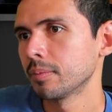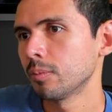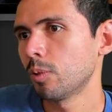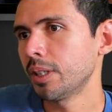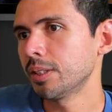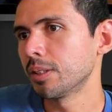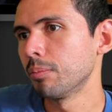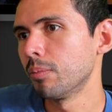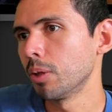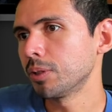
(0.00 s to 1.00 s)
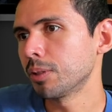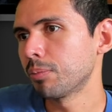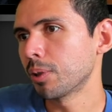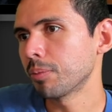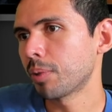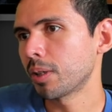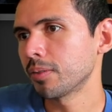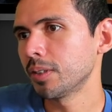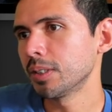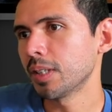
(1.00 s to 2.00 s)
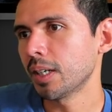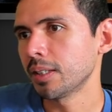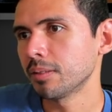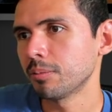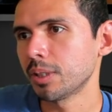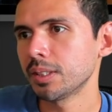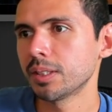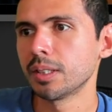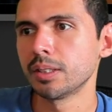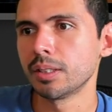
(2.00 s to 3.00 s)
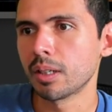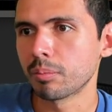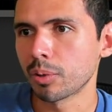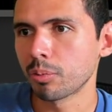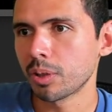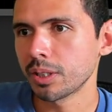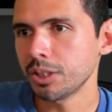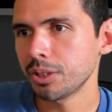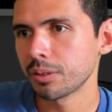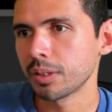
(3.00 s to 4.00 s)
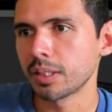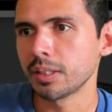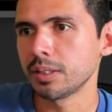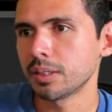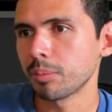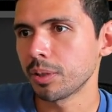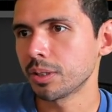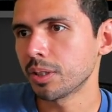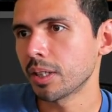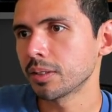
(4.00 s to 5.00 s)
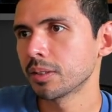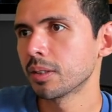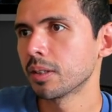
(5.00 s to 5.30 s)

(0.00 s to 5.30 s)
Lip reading: What is the most important part of the design? What is the #1 issue that needs to be addressed?